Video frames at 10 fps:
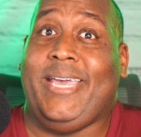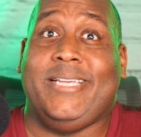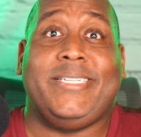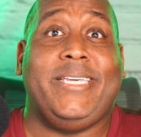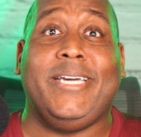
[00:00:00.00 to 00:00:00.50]

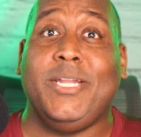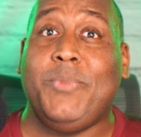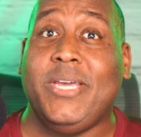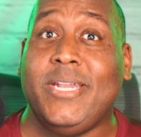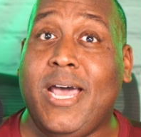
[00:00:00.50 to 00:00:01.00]
Is he going to
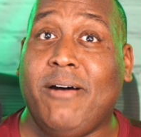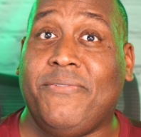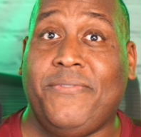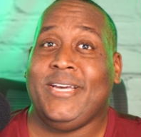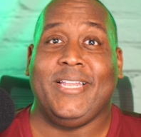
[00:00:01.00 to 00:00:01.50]
be enough?
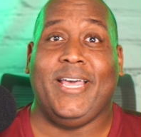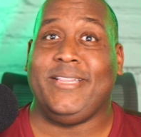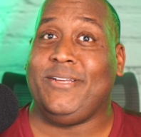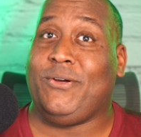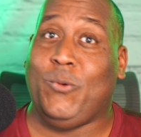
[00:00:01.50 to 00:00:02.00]
enough.
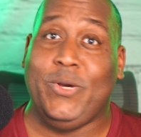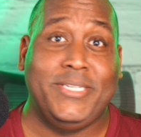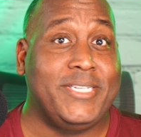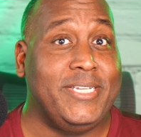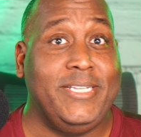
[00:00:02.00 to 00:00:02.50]
Like the
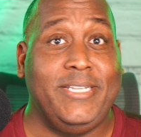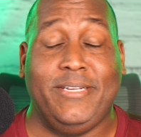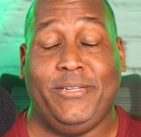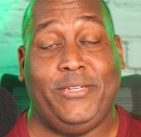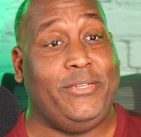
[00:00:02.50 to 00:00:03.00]

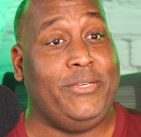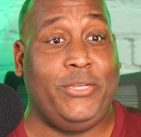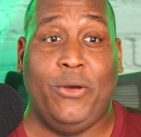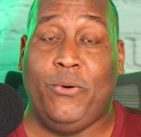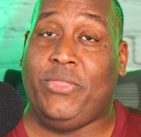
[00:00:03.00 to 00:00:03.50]
Quincy,
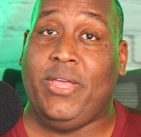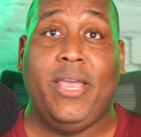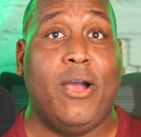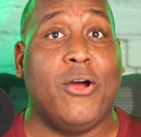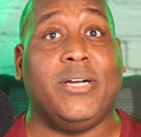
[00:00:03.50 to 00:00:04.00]
yo,
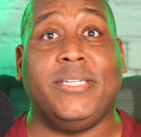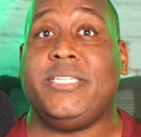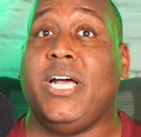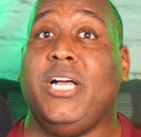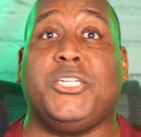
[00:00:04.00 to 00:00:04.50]
they are
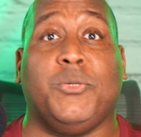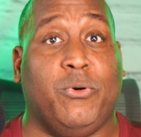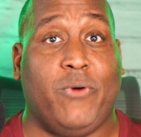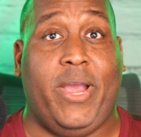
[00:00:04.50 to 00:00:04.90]
untouchable right